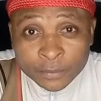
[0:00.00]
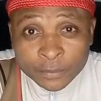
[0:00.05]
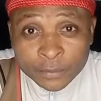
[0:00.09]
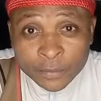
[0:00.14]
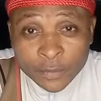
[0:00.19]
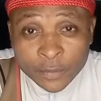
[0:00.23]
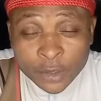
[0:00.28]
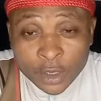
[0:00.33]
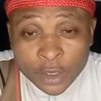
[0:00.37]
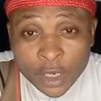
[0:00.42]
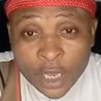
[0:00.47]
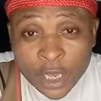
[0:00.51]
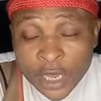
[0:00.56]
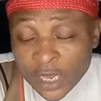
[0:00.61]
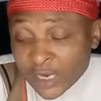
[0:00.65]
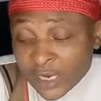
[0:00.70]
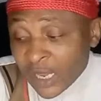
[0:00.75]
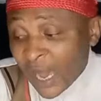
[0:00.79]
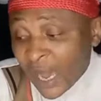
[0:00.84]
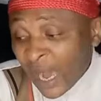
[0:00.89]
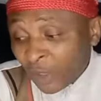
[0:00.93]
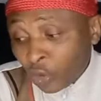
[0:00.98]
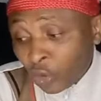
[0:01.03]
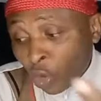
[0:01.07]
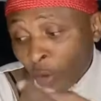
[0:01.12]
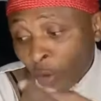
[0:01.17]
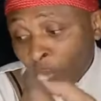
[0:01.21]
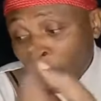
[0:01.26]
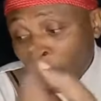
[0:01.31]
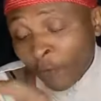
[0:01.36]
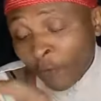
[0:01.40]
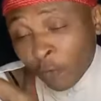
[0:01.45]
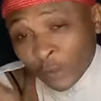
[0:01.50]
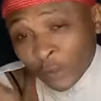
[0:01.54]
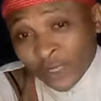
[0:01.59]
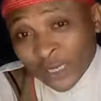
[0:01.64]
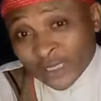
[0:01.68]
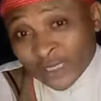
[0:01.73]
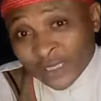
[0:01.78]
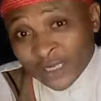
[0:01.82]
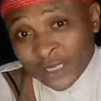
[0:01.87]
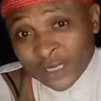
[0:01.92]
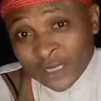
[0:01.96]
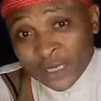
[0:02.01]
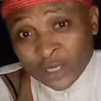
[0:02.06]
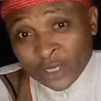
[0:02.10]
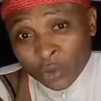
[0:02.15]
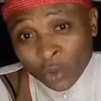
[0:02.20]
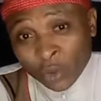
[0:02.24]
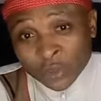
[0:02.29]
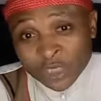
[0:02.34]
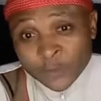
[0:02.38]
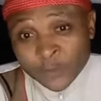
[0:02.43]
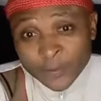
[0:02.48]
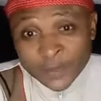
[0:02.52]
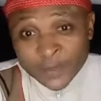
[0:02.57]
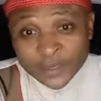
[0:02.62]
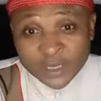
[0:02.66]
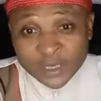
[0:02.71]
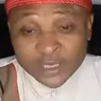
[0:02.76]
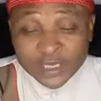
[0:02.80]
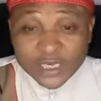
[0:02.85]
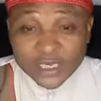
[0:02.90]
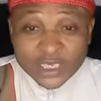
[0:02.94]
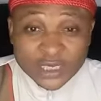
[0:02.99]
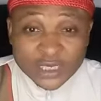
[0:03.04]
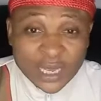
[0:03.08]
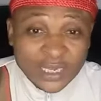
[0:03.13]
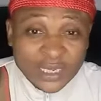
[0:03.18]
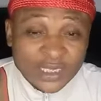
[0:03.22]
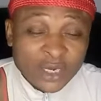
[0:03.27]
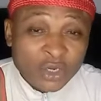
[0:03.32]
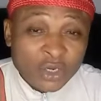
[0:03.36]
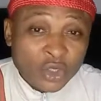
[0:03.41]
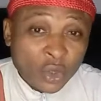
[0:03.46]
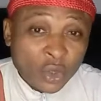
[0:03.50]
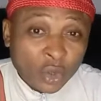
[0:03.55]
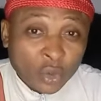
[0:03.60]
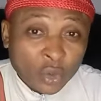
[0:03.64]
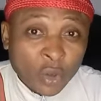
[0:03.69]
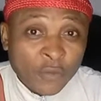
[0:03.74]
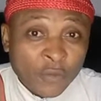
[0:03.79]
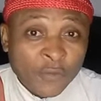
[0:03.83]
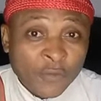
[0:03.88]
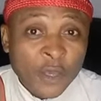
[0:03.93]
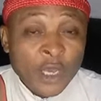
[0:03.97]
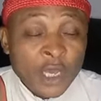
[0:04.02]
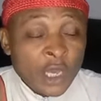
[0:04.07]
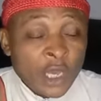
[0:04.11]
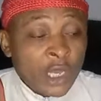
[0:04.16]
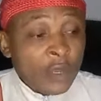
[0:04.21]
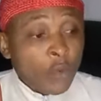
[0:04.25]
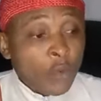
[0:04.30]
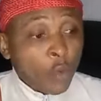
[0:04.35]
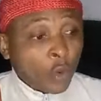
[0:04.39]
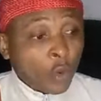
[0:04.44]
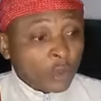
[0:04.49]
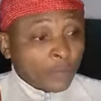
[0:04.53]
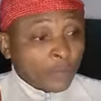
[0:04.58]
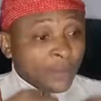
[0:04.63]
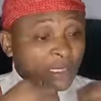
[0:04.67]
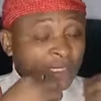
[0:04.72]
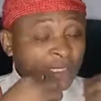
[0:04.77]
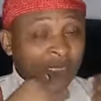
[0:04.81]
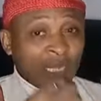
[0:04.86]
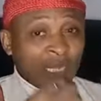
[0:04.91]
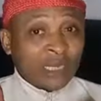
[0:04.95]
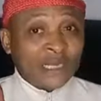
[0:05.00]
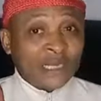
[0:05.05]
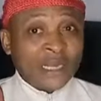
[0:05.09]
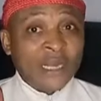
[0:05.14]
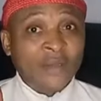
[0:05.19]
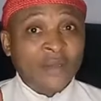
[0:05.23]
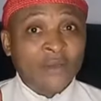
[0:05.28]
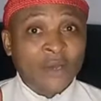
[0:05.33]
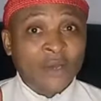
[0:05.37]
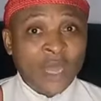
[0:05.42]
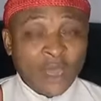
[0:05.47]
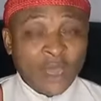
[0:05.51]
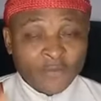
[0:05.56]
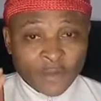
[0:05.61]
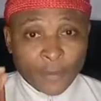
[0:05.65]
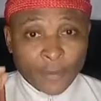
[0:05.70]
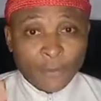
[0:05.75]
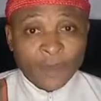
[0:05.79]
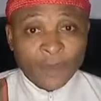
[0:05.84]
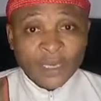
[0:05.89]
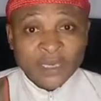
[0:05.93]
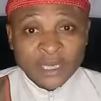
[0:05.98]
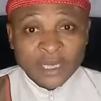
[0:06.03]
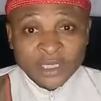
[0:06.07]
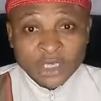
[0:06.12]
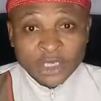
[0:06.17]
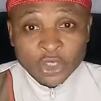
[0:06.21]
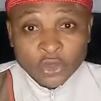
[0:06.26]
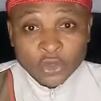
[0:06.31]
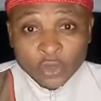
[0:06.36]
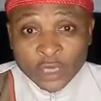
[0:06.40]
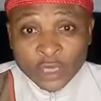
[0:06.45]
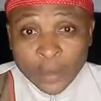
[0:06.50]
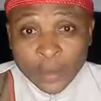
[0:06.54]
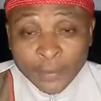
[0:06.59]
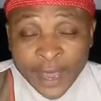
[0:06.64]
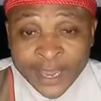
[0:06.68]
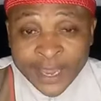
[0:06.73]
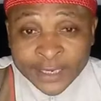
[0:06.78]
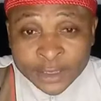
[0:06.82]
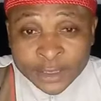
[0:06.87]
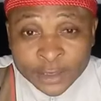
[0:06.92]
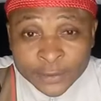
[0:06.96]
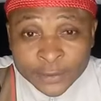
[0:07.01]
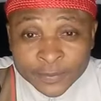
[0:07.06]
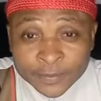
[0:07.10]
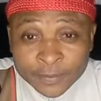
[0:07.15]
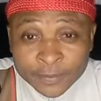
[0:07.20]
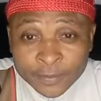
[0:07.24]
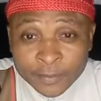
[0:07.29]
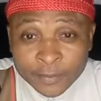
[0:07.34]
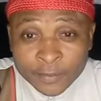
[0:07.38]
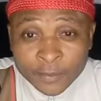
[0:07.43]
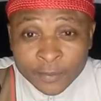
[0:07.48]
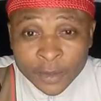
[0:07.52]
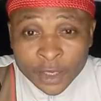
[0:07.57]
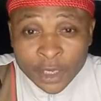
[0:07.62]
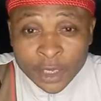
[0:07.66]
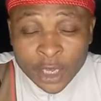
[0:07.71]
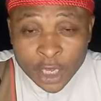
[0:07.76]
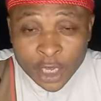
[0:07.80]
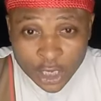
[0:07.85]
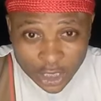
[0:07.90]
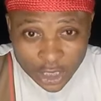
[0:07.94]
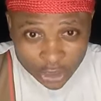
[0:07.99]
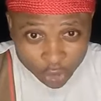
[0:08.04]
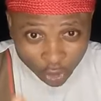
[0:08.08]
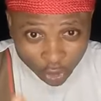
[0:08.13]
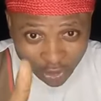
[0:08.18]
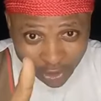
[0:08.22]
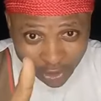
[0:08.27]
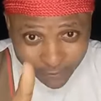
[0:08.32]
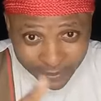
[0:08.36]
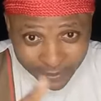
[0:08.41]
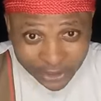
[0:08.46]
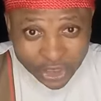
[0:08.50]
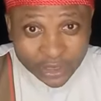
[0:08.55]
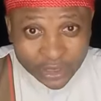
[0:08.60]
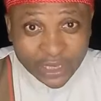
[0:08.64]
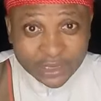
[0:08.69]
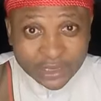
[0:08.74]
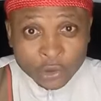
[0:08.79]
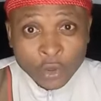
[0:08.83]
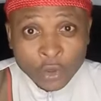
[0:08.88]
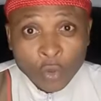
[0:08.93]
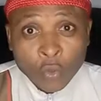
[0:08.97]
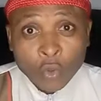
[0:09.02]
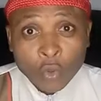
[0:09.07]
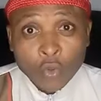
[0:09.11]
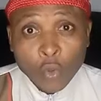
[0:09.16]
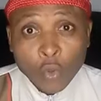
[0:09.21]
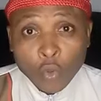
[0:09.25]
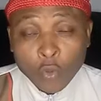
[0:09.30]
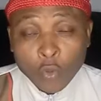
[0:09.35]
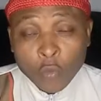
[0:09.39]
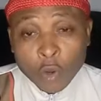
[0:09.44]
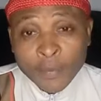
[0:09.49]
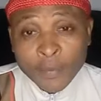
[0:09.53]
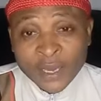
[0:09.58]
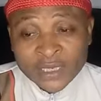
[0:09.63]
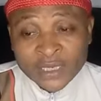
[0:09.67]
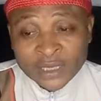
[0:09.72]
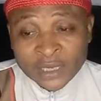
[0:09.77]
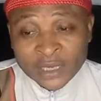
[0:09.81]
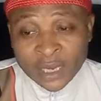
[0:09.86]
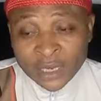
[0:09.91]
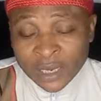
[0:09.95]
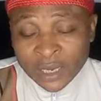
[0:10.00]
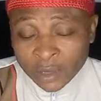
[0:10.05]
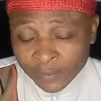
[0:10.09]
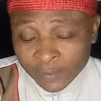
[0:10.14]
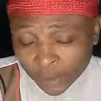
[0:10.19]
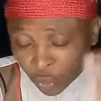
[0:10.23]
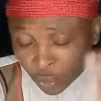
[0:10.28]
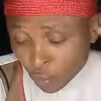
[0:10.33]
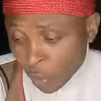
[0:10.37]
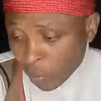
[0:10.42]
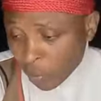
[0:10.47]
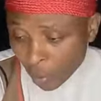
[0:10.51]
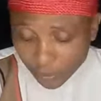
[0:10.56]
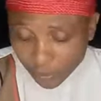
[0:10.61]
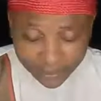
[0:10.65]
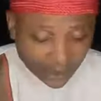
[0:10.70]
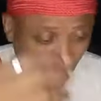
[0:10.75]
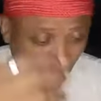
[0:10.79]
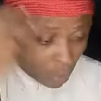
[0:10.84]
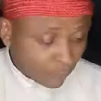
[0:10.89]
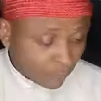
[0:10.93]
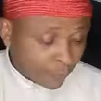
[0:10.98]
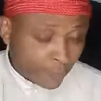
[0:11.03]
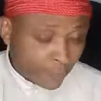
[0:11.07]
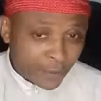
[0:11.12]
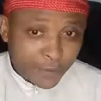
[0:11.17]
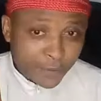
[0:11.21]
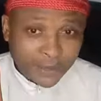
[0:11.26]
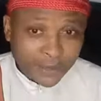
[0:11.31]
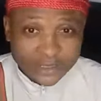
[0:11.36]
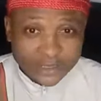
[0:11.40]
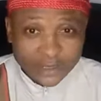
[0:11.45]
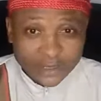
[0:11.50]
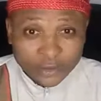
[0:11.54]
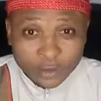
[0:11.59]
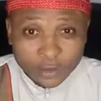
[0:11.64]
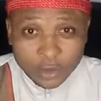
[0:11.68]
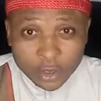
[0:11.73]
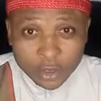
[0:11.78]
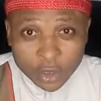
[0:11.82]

the outcome of what they are seeing in all these places is as a result of what Mazi Nnamdi Kanu have implanted into their mind. You just imagine that no one will open Mazi Nnamdi Kanu, Machuku, Kofana, God forbid, battle.